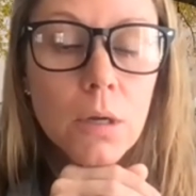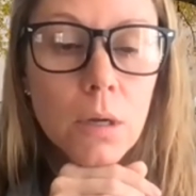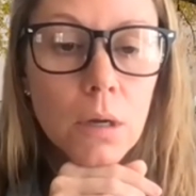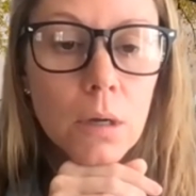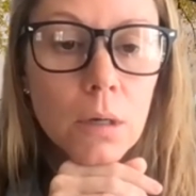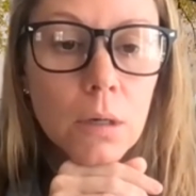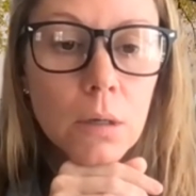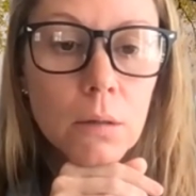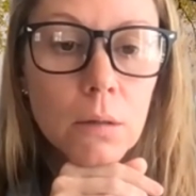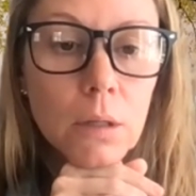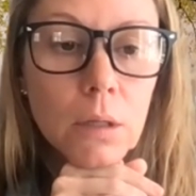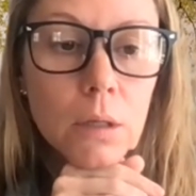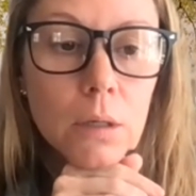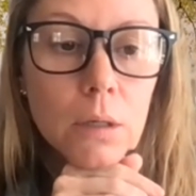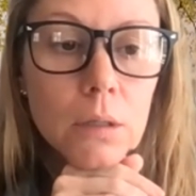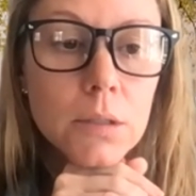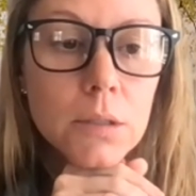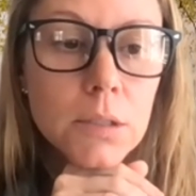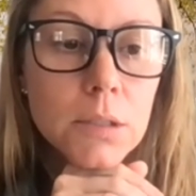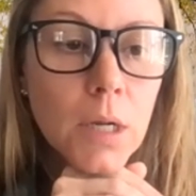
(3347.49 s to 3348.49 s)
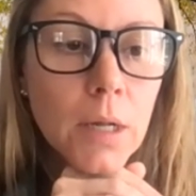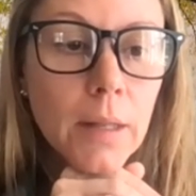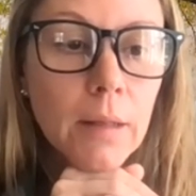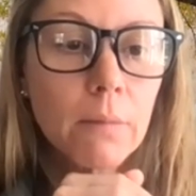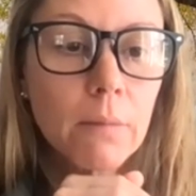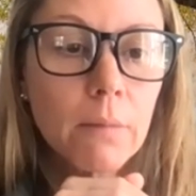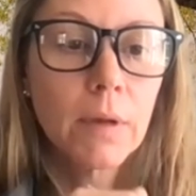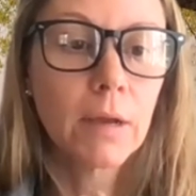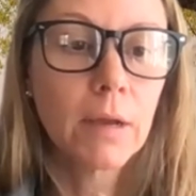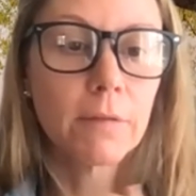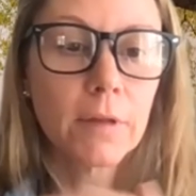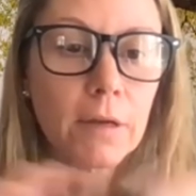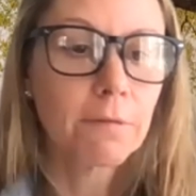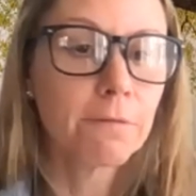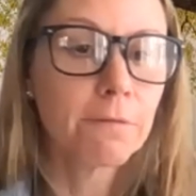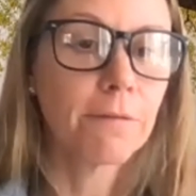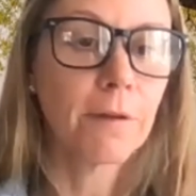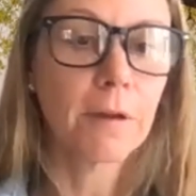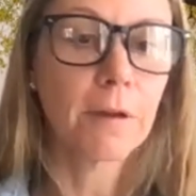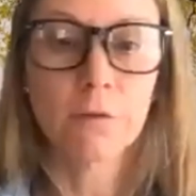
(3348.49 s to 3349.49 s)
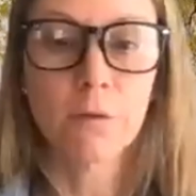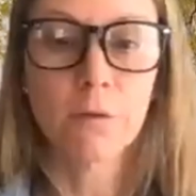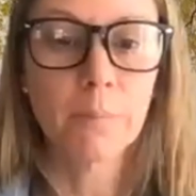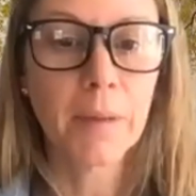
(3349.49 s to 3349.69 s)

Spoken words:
I know that it's not like we have like a federal